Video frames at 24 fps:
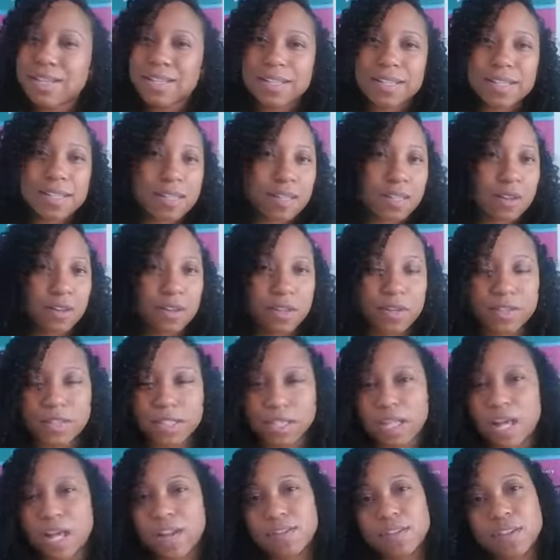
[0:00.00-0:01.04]
There's a
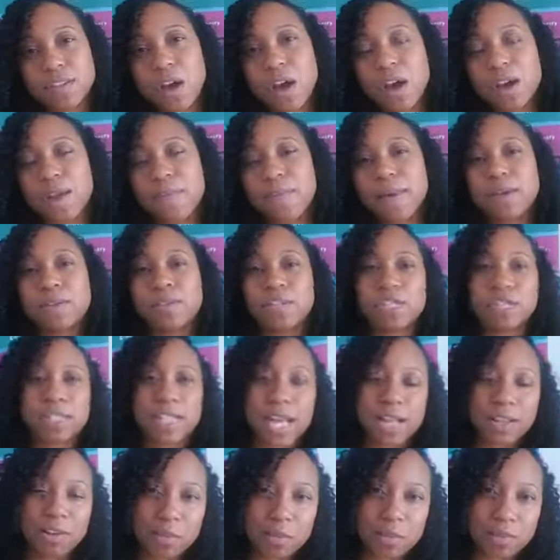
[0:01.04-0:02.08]
lot of talk about
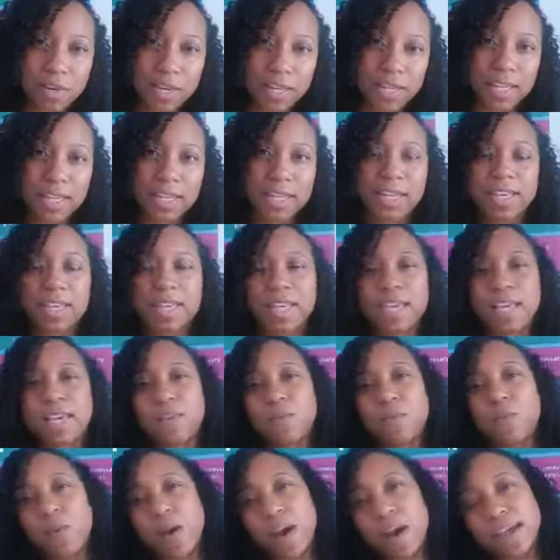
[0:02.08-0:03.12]
shallow breathing
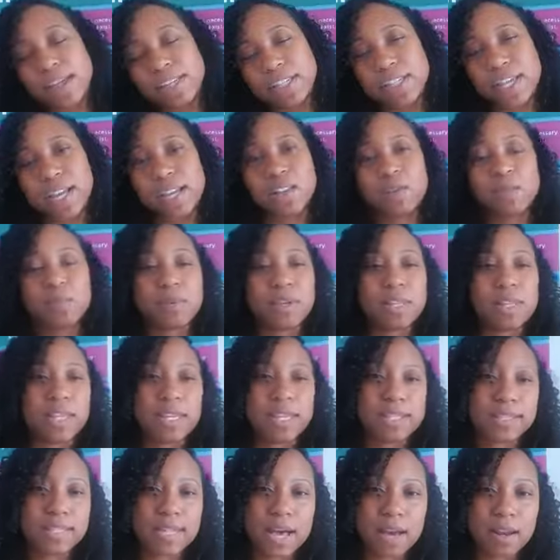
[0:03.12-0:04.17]
and why shallow breathing
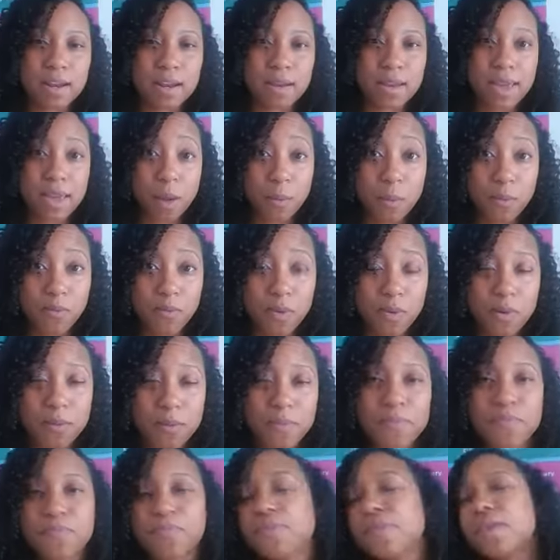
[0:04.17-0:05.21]
is not
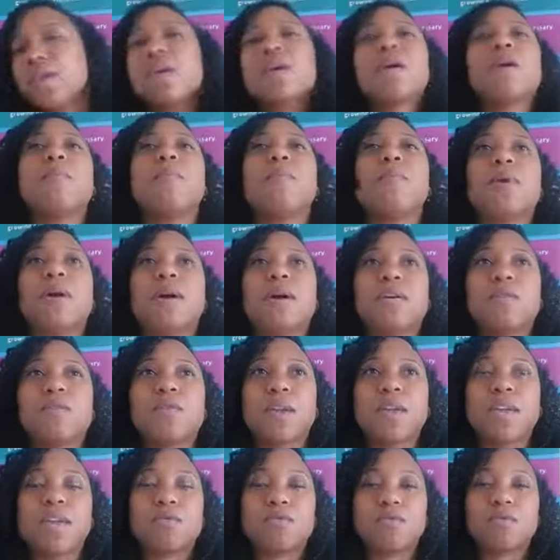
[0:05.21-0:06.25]
helpful. But
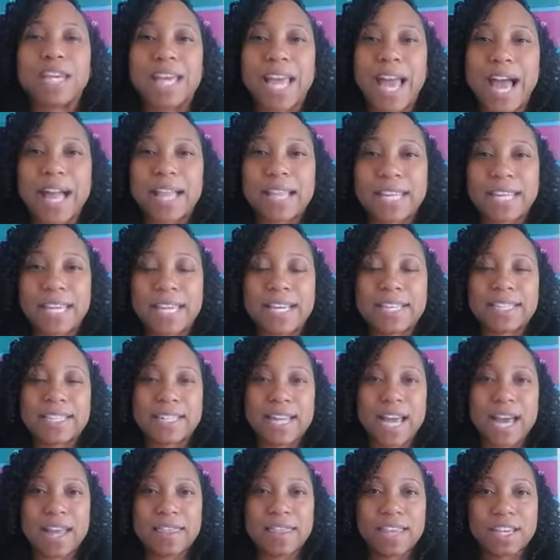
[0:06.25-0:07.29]
in reality, it's
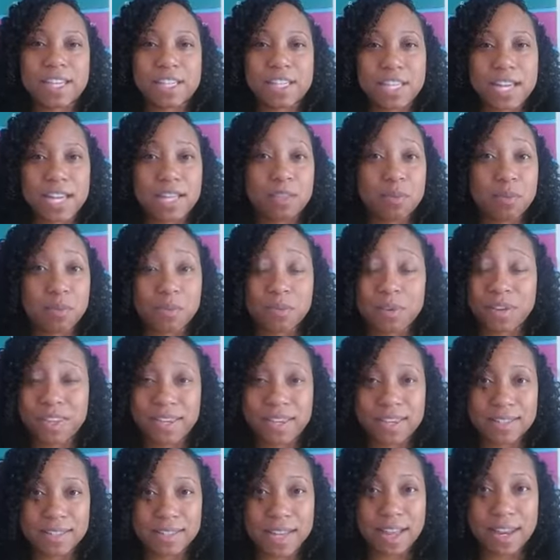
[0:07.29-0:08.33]
not that shallow breathing
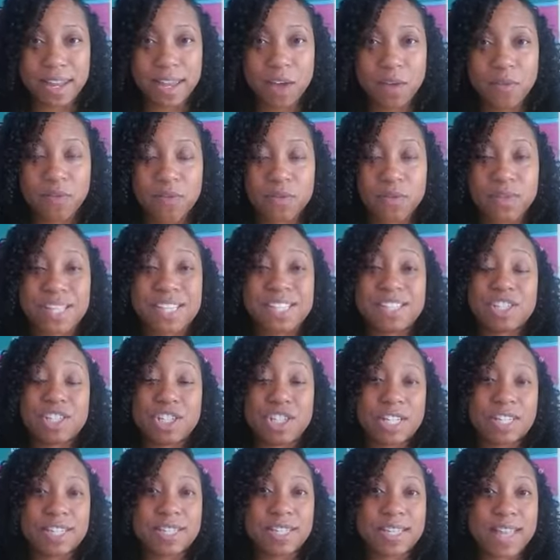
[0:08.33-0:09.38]
is not helpful. It's
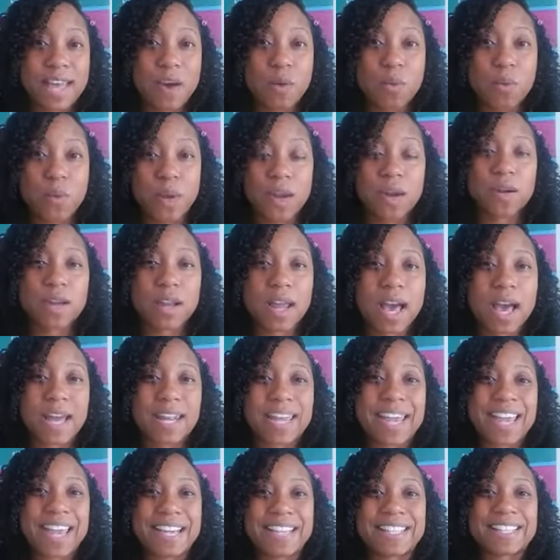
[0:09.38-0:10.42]
just that we're not
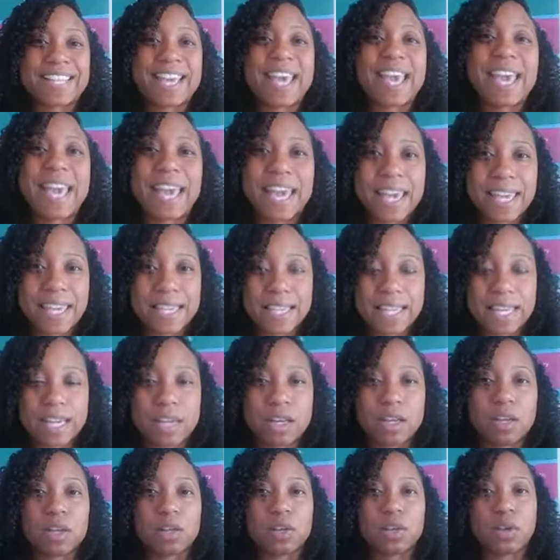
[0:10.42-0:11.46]

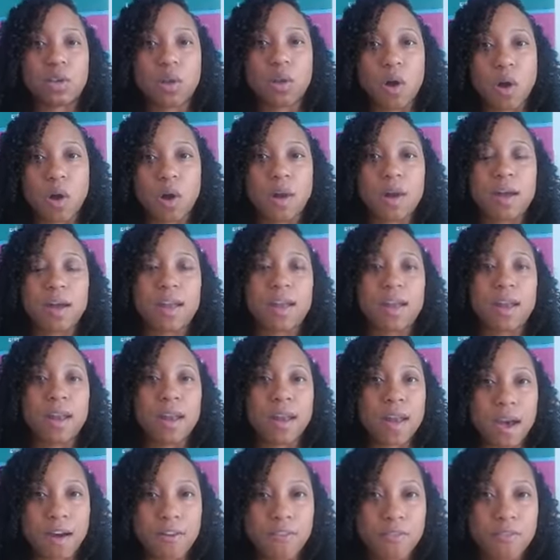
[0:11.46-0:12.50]
exhaling long
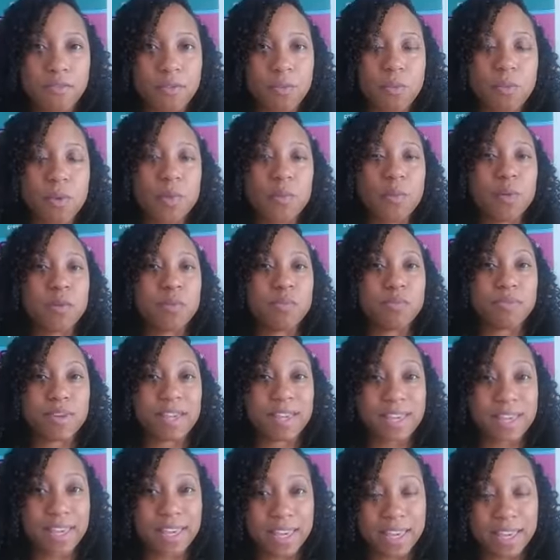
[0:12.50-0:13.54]
enough when we're
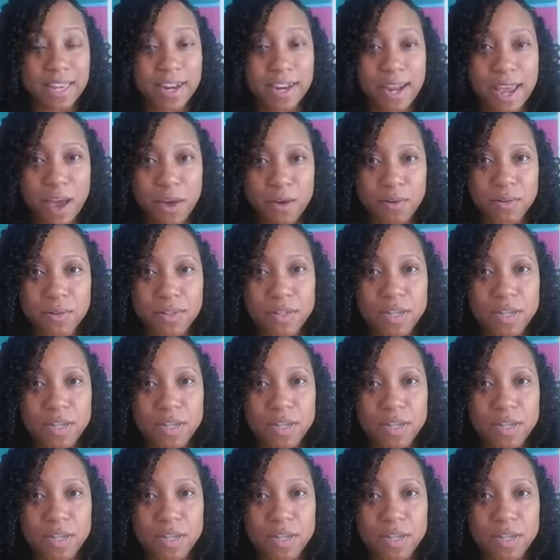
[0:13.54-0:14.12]
breathing in and out.